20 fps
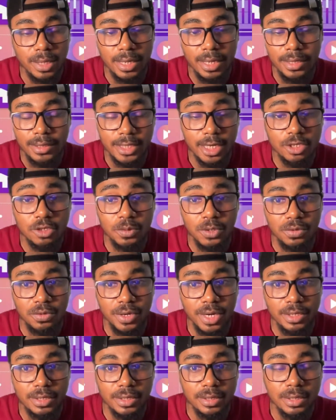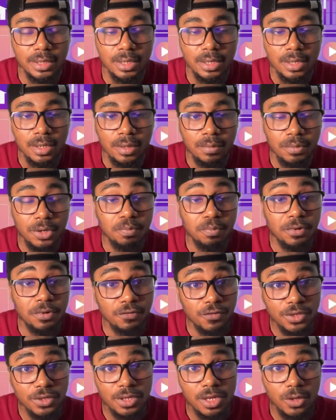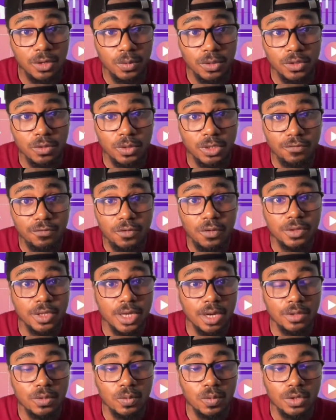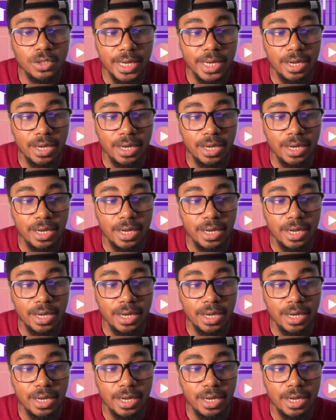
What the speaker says: It's time to be corrected. But previously it was always 4,000 watch